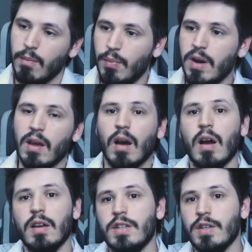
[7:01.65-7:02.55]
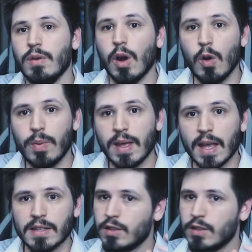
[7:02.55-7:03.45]
put it onto
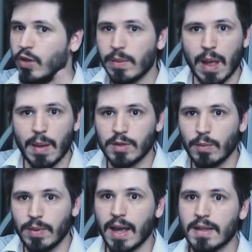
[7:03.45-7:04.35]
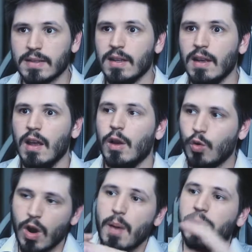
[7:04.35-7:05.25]
OBS, Streamlabs OBS,
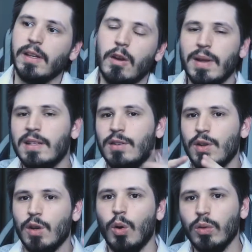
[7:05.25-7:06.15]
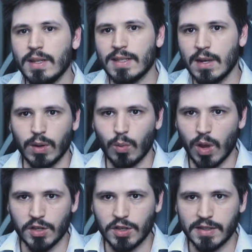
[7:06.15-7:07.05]
crop a little bit so you can only see what I
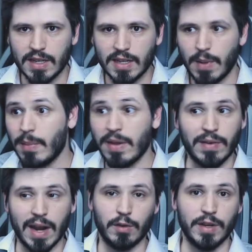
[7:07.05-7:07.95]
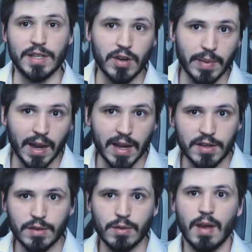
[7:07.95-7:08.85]
want you to see, maybe even add a green screen
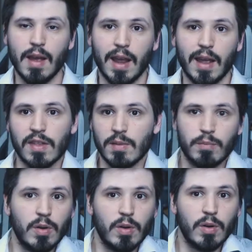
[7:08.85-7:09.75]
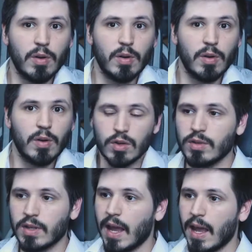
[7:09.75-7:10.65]
behind you, and then boom, you
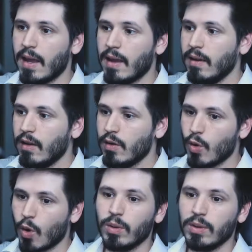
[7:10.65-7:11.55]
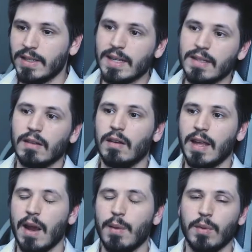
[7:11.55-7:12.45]
use a normal
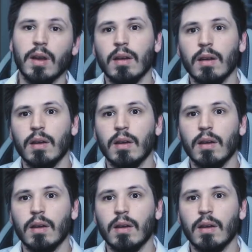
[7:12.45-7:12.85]
DSLR camera